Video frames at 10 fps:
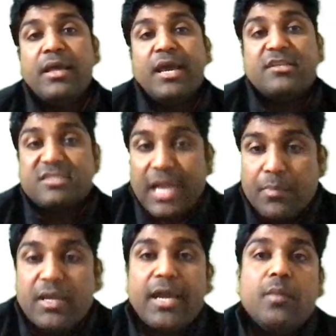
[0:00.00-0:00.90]
At the
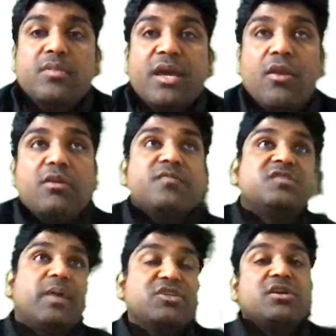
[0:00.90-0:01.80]
same time, there are a lot of
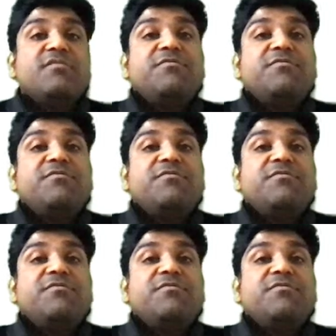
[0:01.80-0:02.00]
special